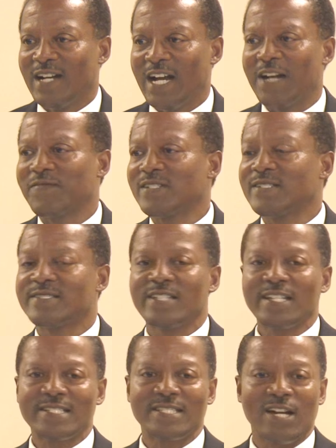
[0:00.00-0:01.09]
After
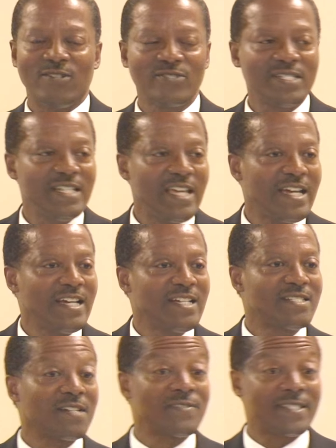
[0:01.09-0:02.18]
6,000
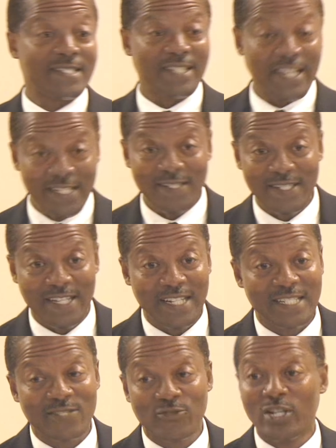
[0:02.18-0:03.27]
years of sin, it
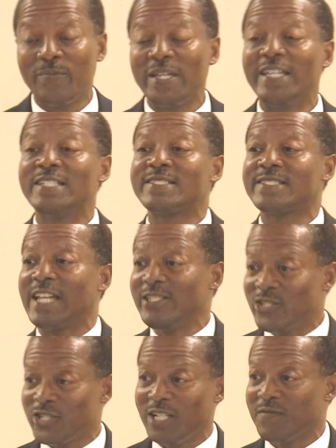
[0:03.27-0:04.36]
is going to be
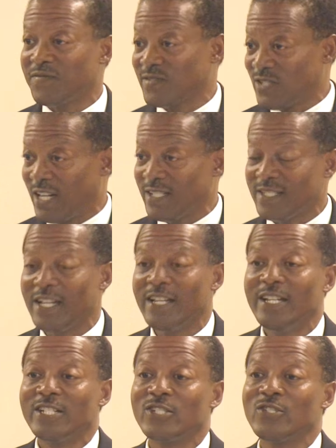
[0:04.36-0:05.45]
essential for us
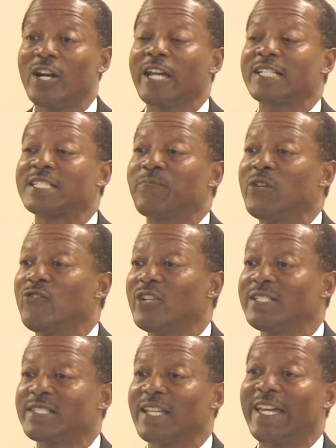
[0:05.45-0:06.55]
to
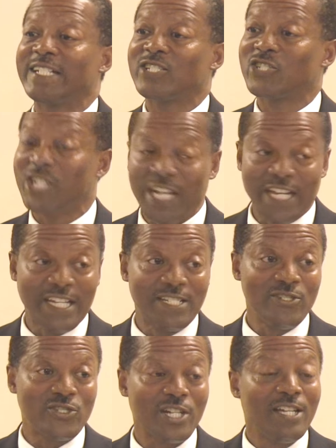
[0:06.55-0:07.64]
experience a
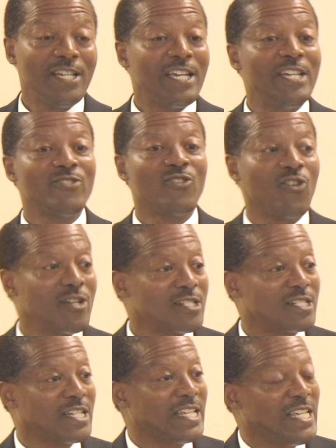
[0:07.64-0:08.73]
change in order
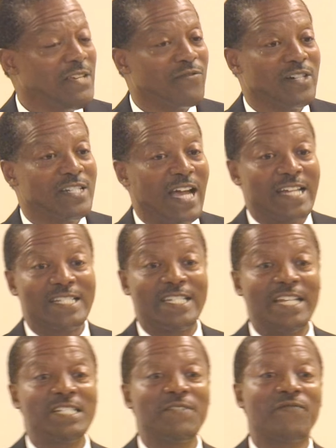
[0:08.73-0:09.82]
to even
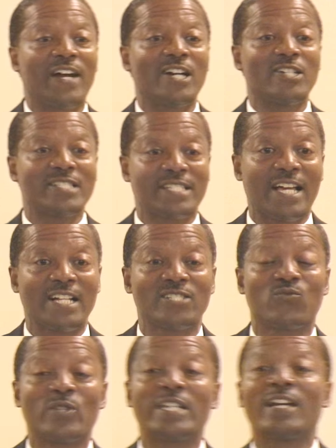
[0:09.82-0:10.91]
identify
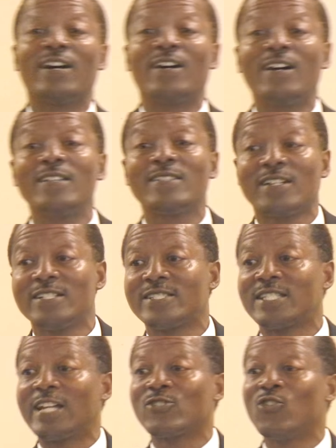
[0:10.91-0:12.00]
ourselves with the
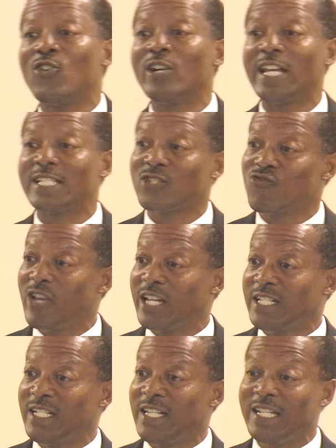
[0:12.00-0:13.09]
others that God has
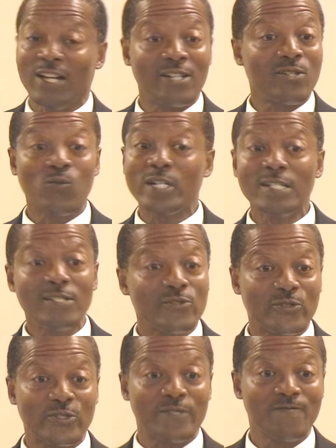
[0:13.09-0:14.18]
created in other
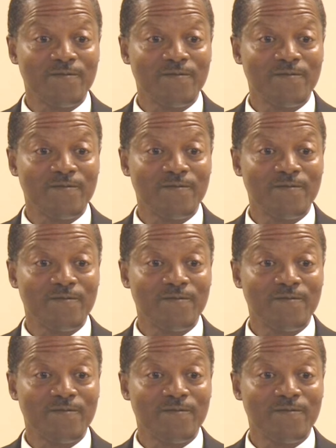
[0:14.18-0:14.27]
worlds.